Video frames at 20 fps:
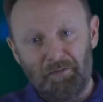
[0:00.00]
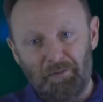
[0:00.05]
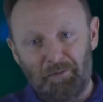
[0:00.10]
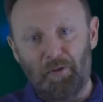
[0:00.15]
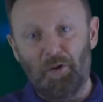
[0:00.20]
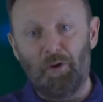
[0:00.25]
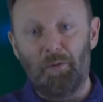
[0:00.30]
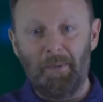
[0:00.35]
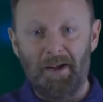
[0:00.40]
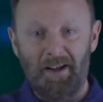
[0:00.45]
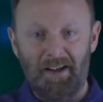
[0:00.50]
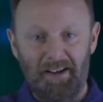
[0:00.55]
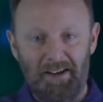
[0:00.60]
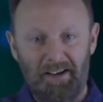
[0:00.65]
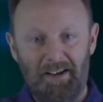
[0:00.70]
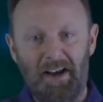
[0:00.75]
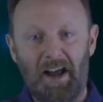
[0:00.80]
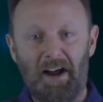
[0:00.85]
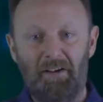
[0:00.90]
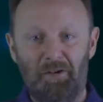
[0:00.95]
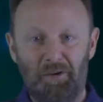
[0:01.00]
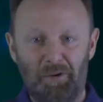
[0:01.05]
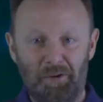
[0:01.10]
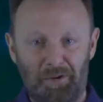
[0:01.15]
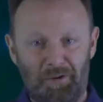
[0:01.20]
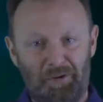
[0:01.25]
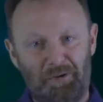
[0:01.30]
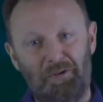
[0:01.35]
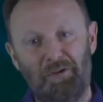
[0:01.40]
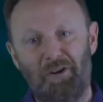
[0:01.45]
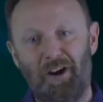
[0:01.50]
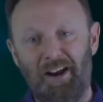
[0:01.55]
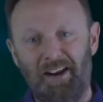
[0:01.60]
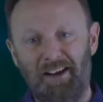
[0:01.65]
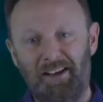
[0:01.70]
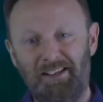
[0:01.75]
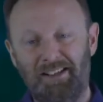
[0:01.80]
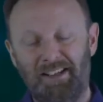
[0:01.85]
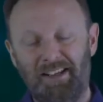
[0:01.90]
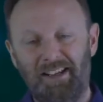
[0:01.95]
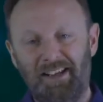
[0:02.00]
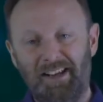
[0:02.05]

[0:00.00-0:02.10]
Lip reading: former narrow grade